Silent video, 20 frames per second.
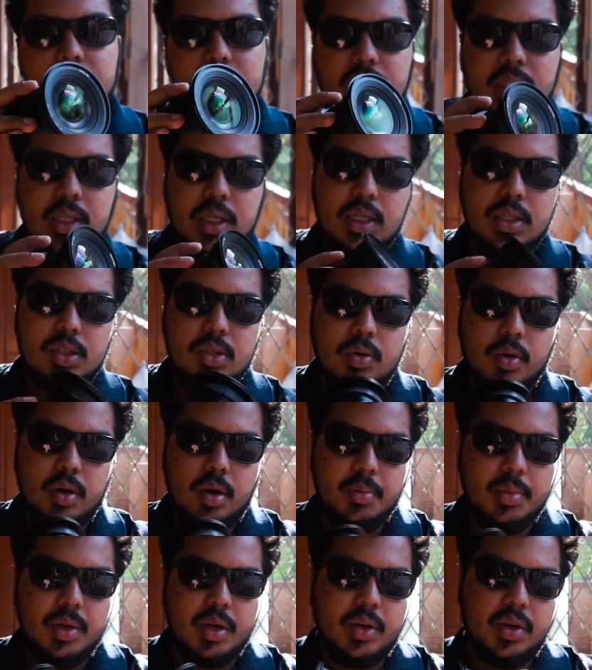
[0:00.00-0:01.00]
this is
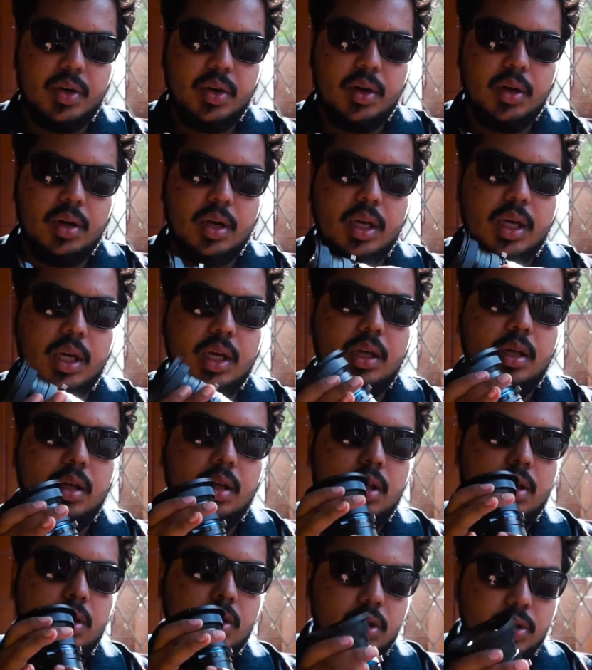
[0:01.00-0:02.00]
going to be really
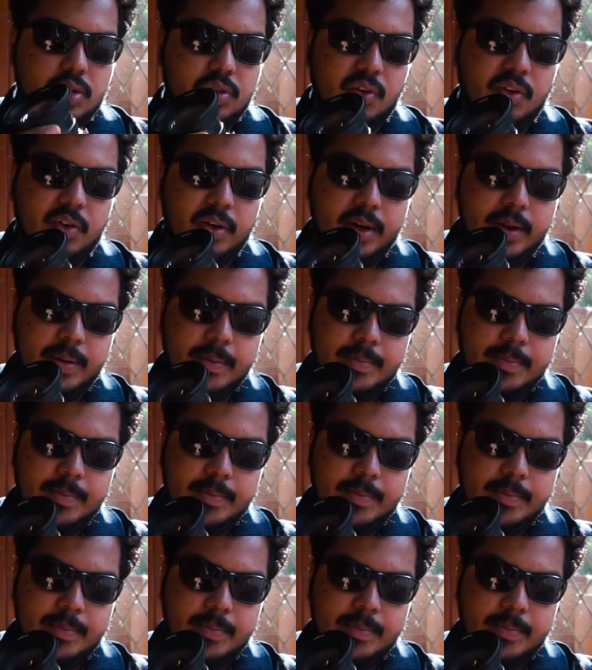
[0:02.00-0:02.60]
useful.